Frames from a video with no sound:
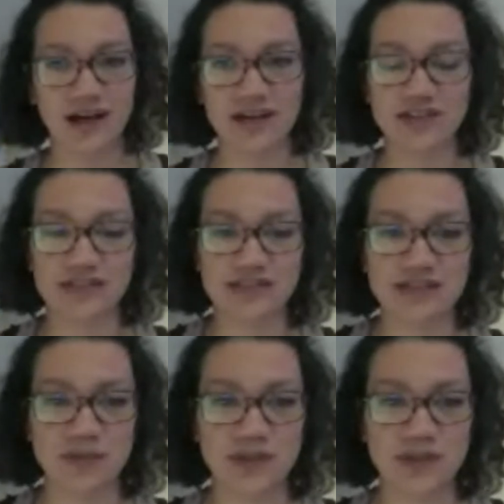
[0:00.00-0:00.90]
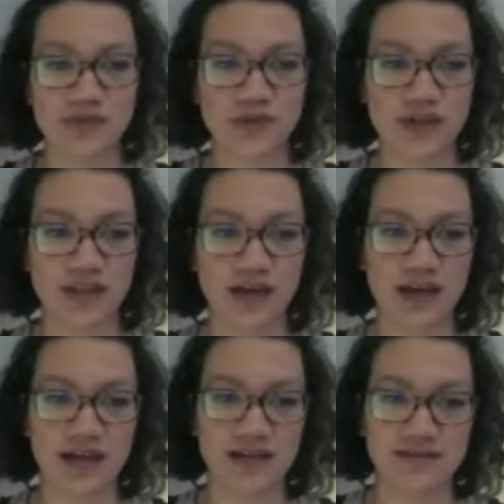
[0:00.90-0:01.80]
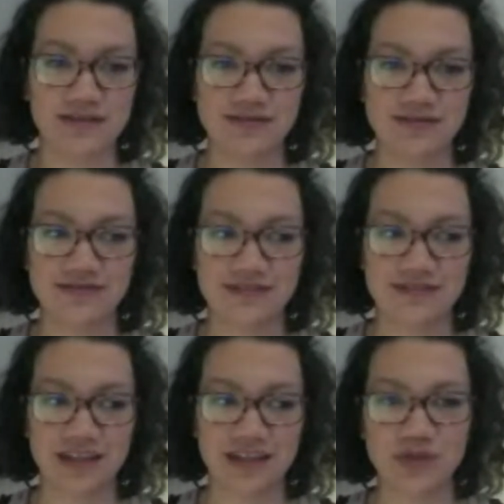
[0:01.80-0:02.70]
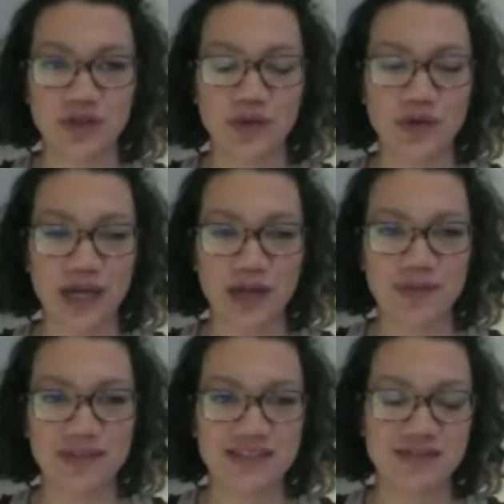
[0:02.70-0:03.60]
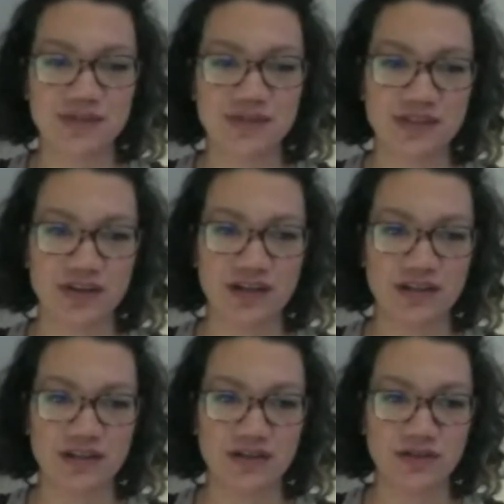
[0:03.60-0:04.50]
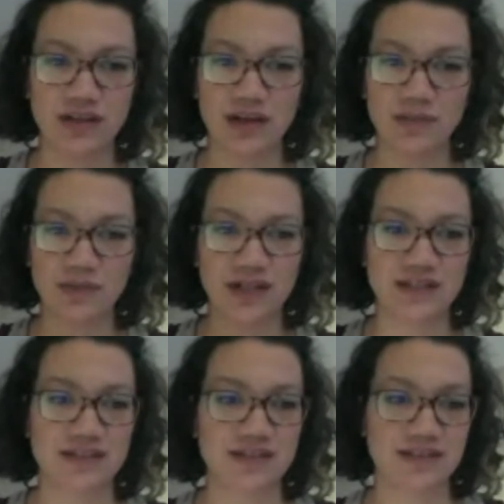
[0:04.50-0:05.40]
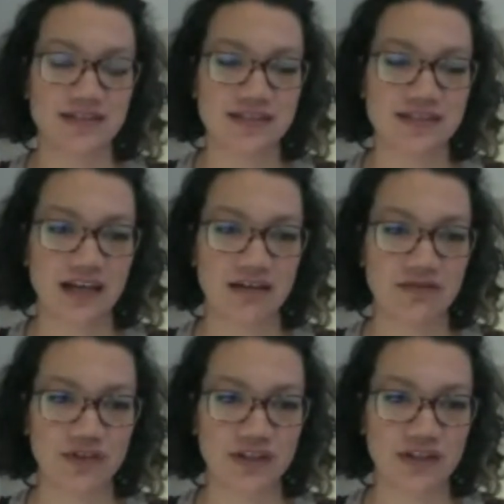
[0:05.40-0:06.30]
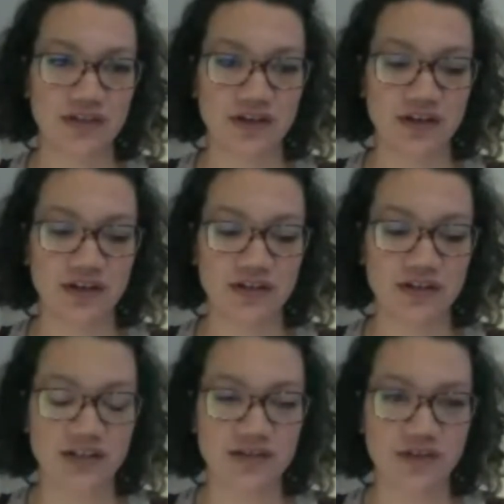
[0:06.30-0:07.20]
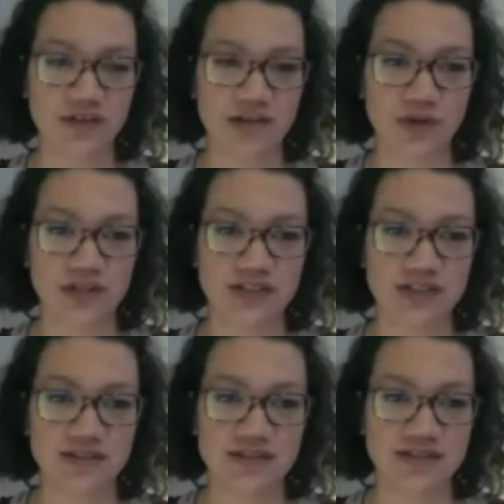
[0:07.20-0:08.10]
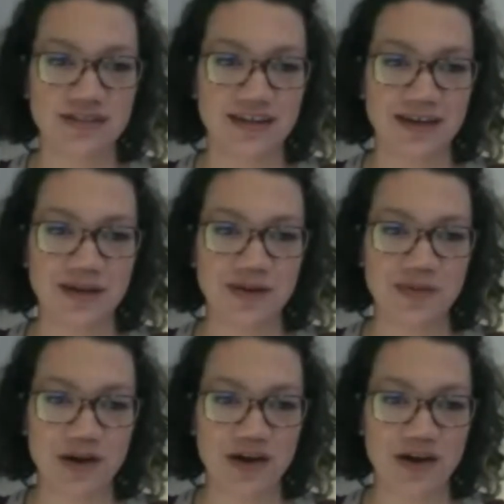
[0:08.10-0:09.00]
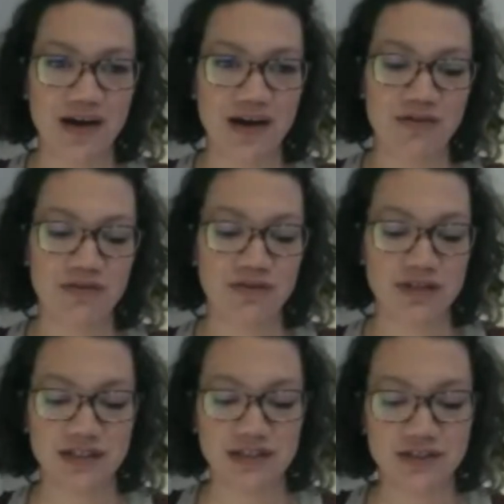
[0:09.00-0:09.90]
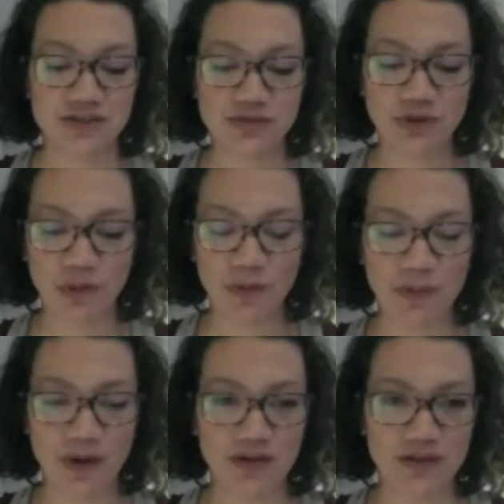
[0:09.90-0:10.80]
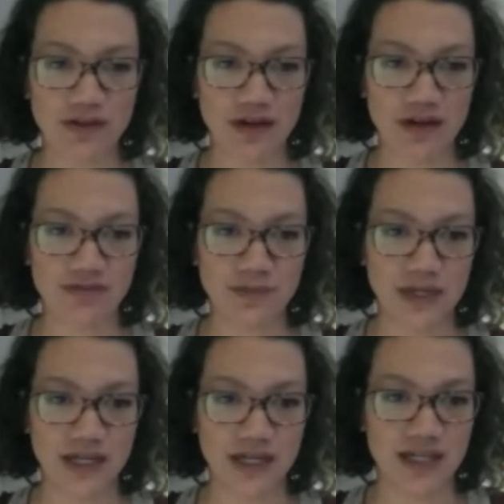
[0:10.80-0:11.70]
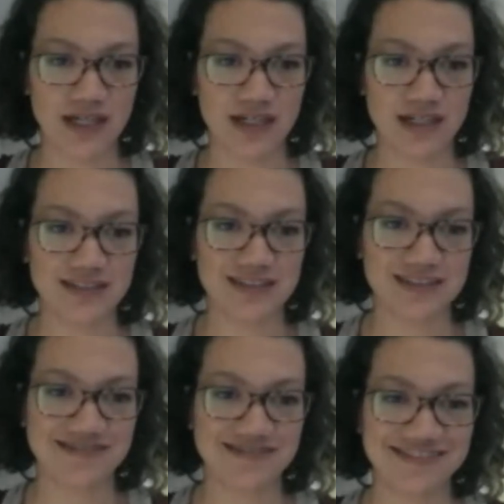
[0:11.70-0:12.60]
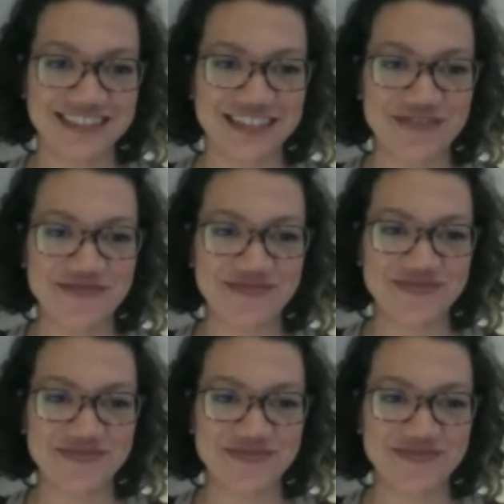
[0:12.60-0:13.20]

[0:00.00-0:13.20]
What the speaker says: just to be sure that things would go okay. But since we started a little early, I'm glad to stay on for a little longer if you have questions about how to go about your alphabet. So